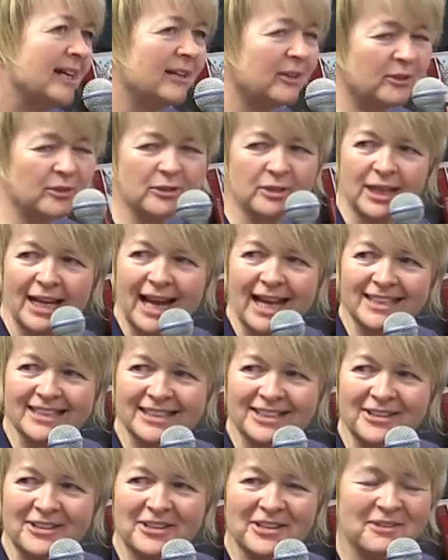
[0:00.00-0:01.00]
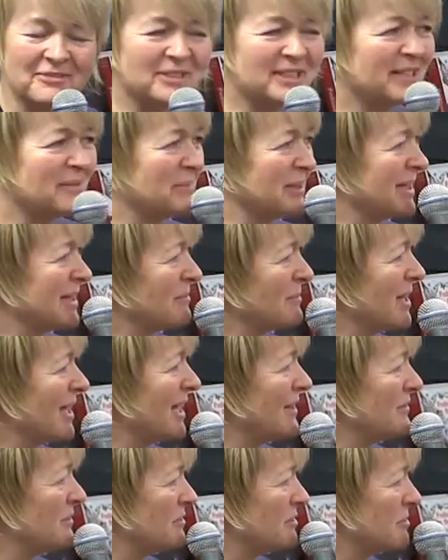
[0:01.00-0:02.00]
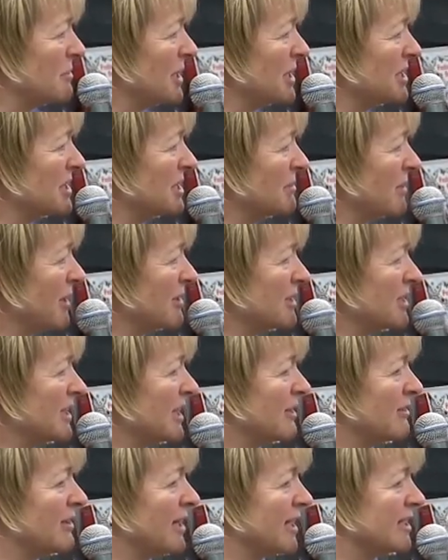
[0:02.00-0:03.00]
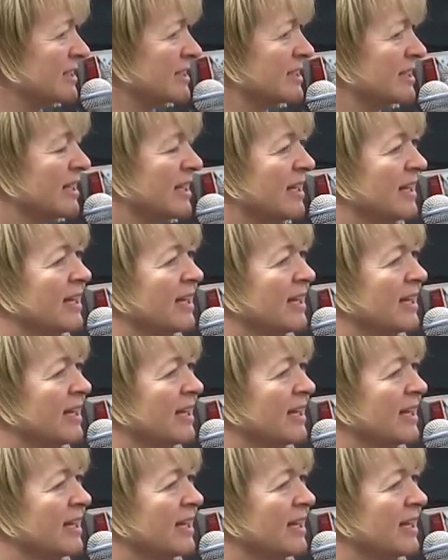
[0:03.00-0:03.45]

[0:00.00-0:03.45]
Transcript: look through the catalogue for something that might have information about cigarettes